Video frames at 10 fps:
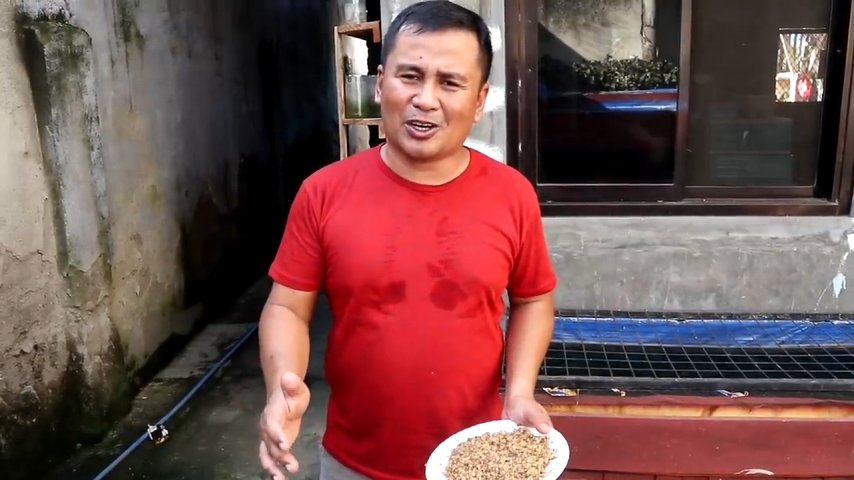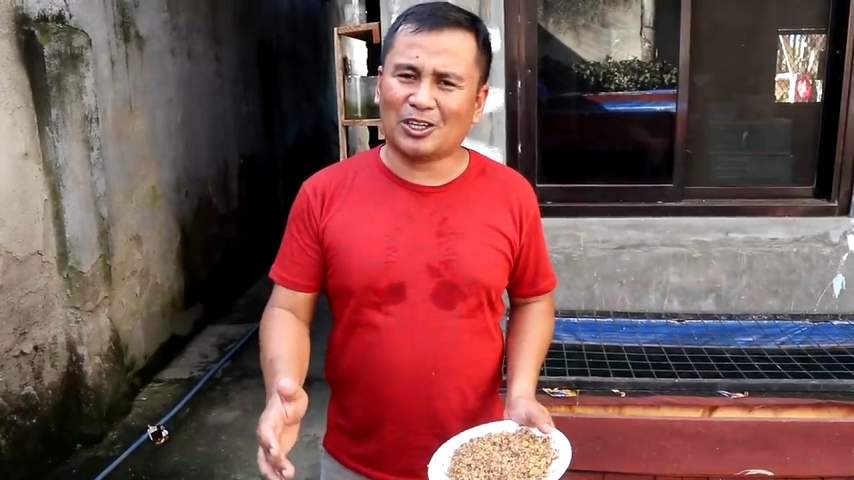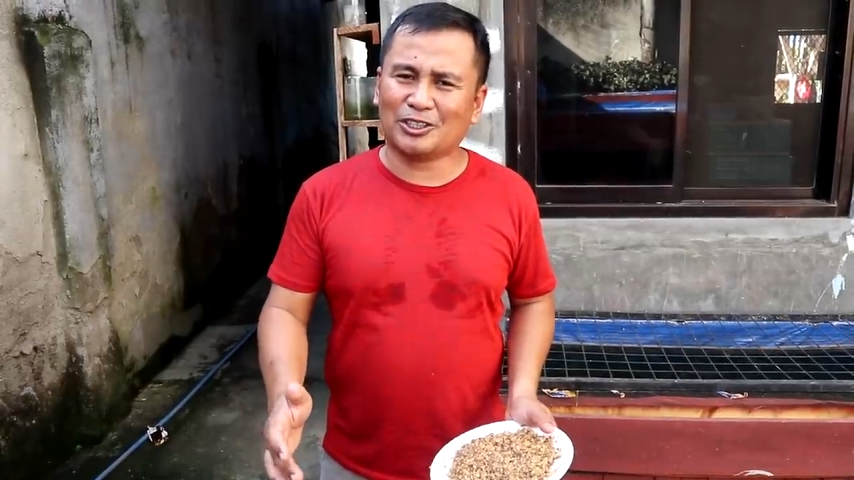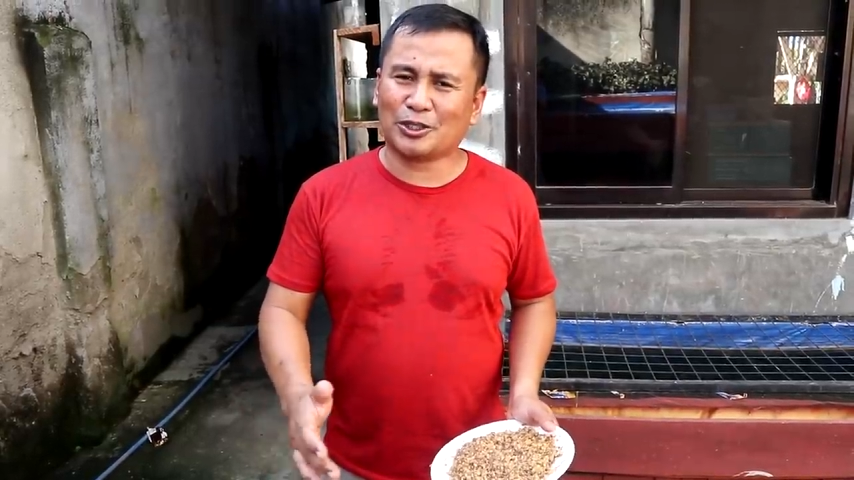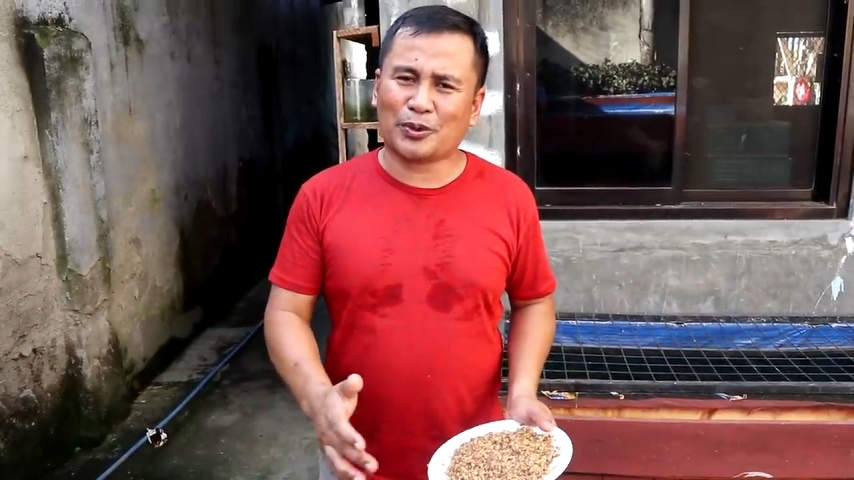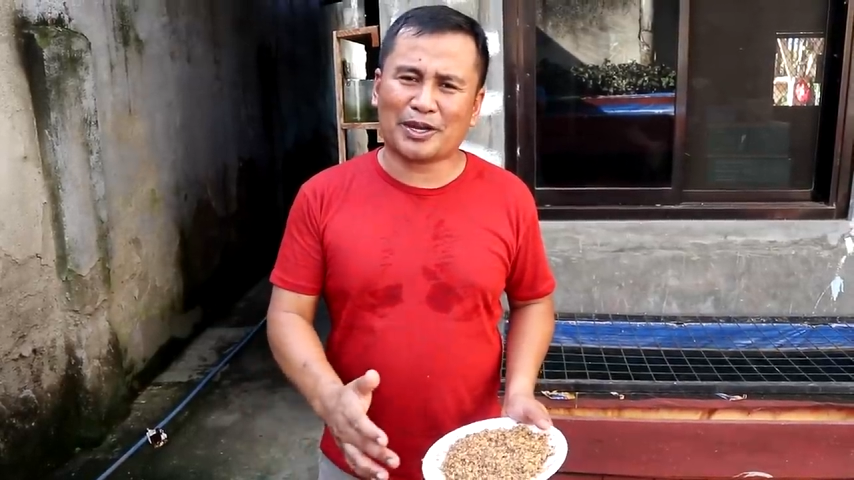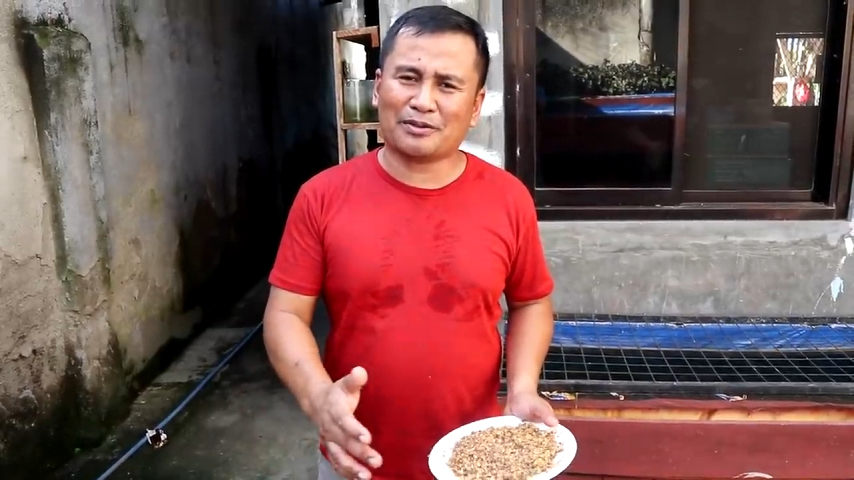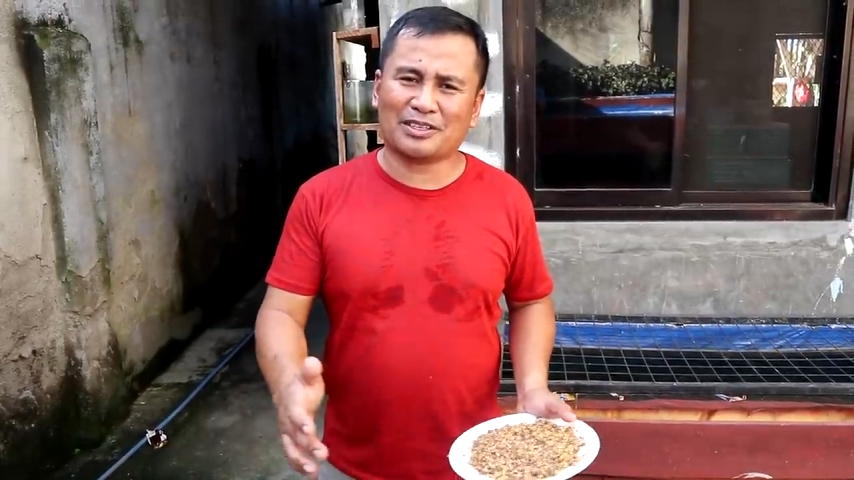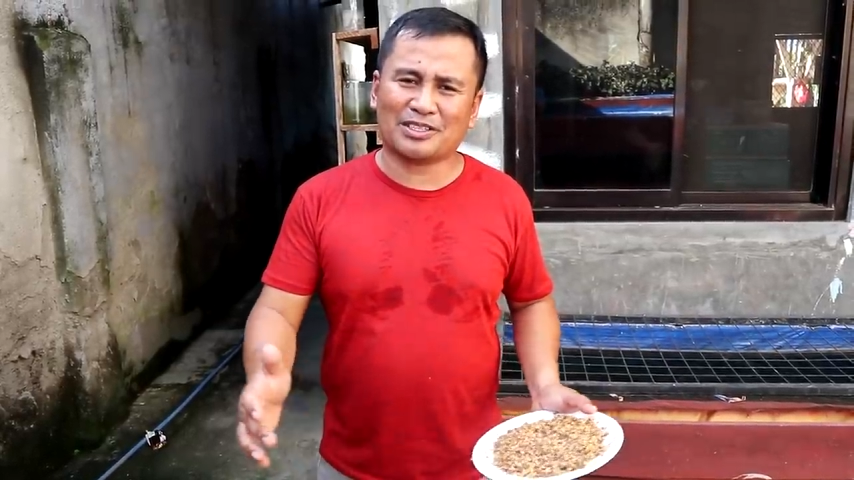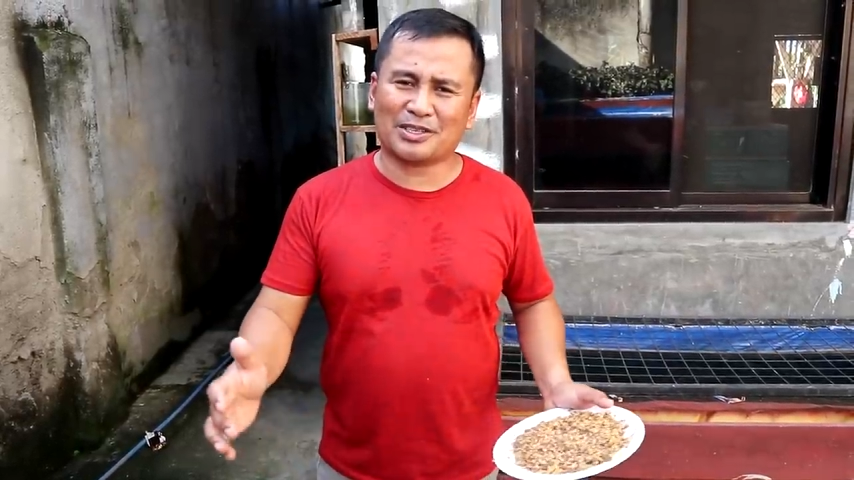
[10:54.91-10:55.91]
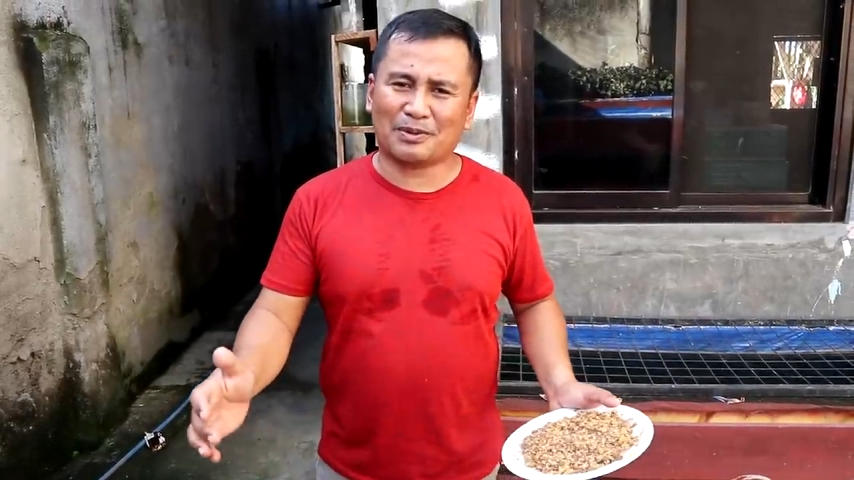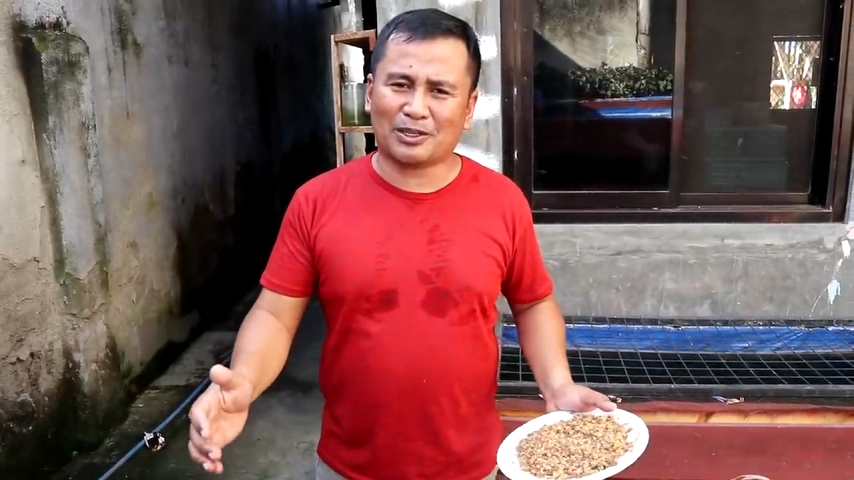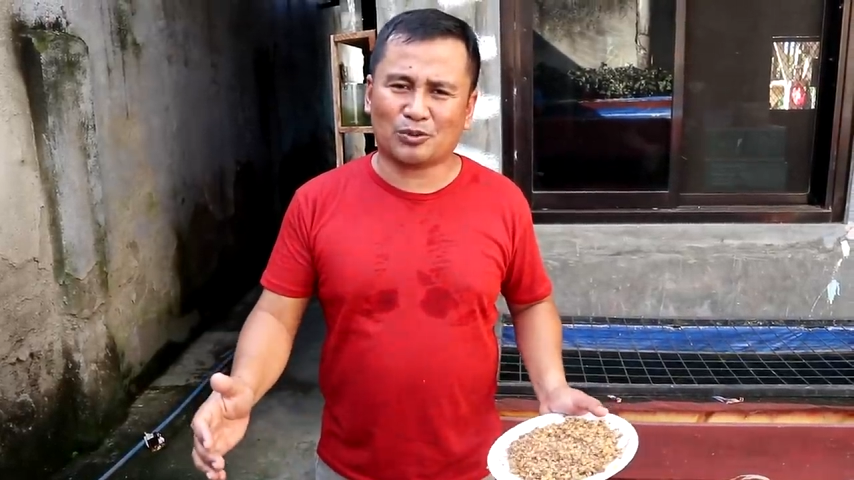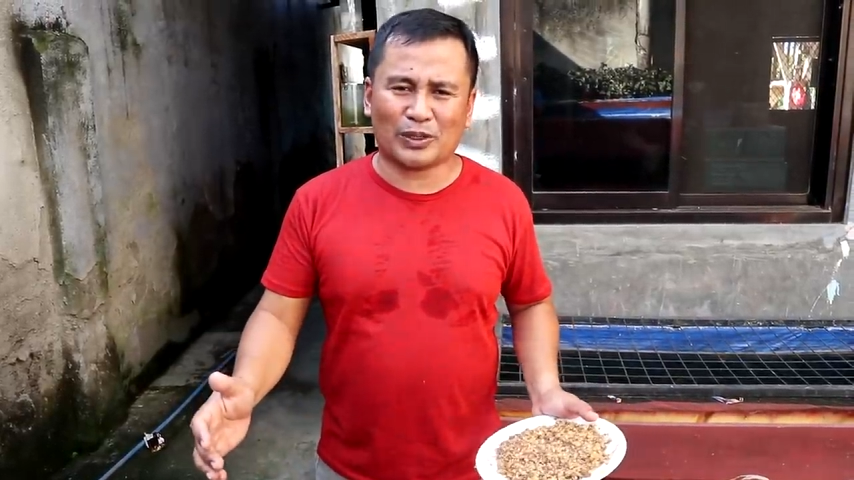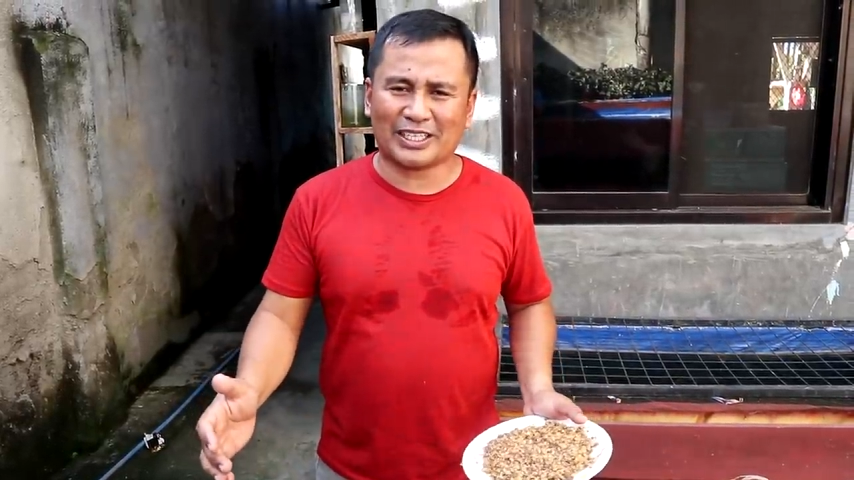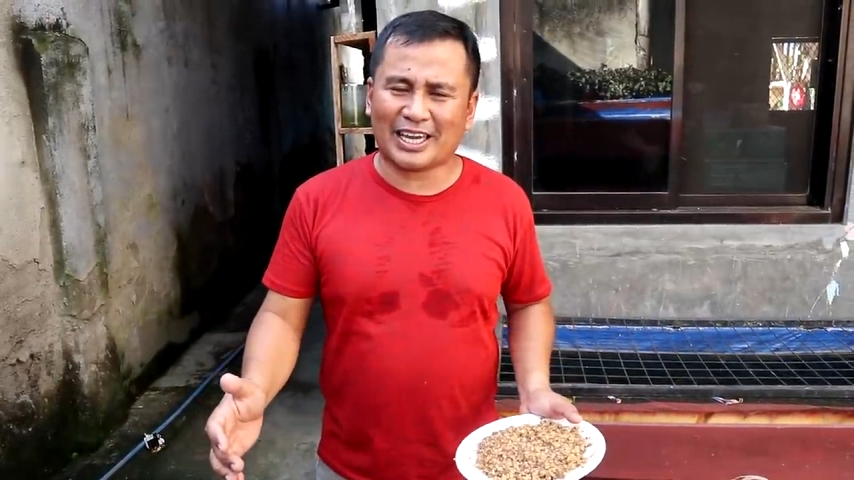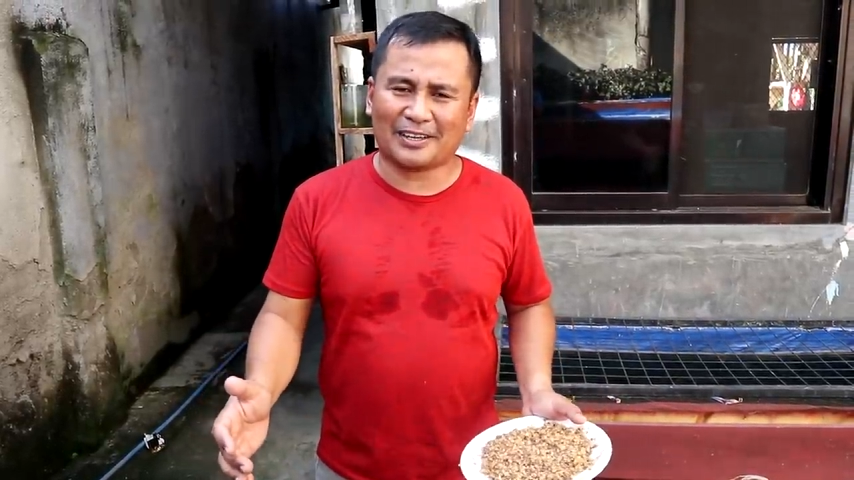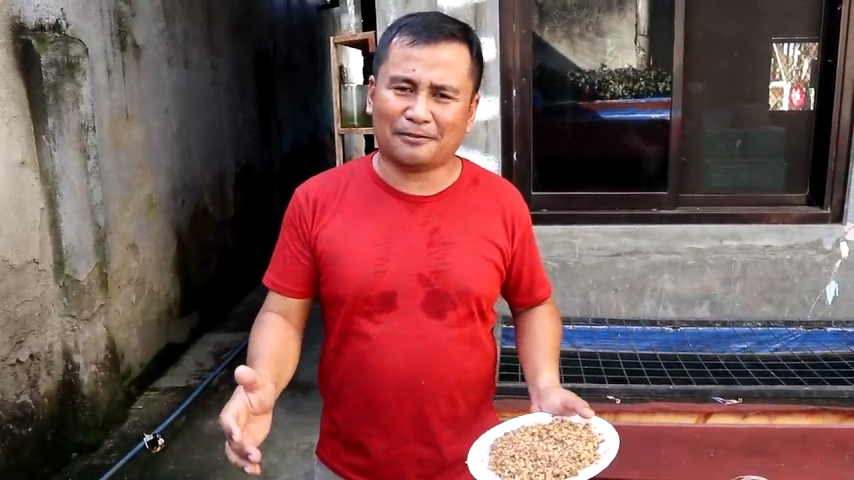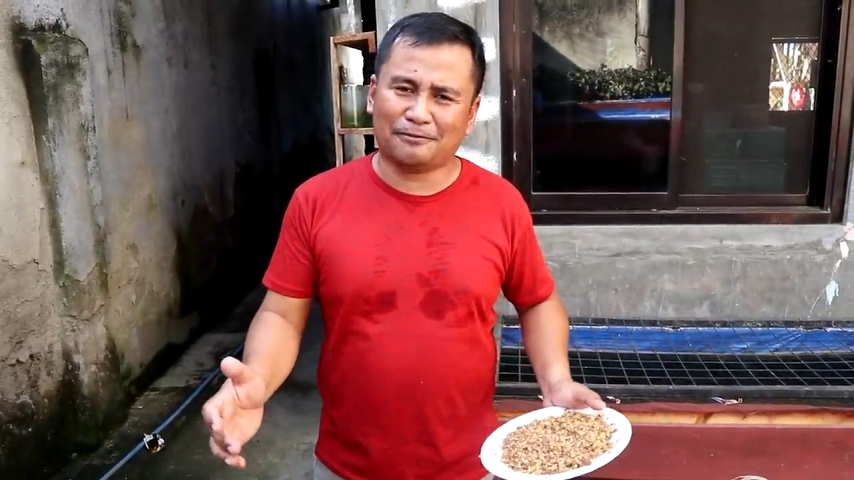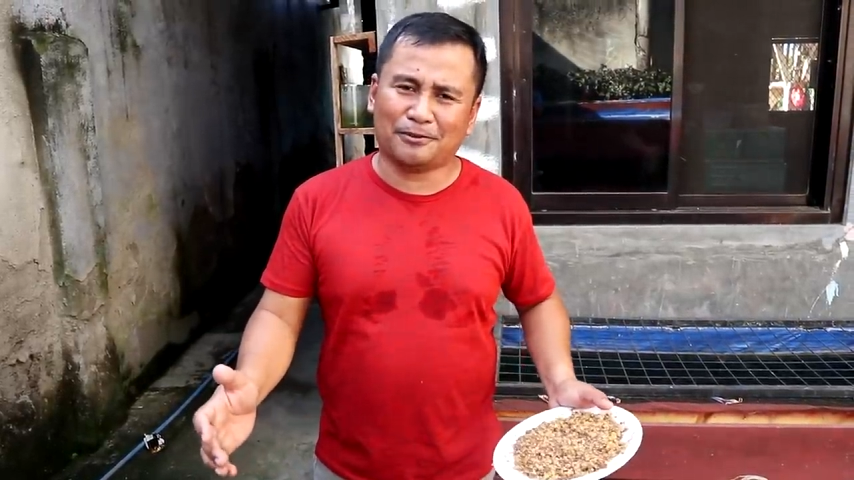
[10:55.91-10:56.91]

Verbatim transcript: all the queries about what kind of